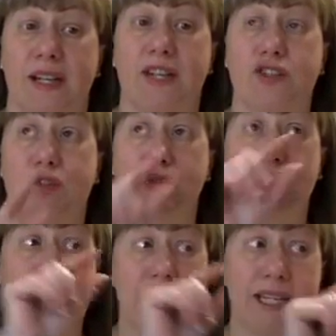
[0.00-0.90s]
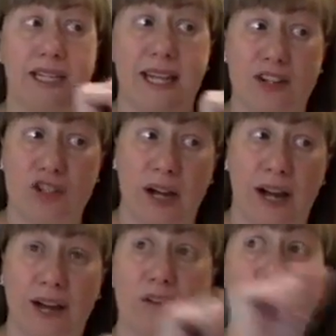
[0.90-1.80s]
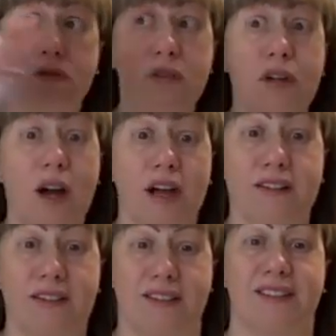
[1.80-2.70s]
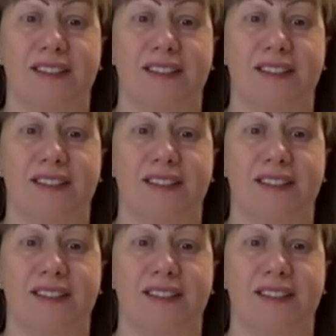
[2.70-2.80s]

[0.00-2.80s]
is to link that child to God.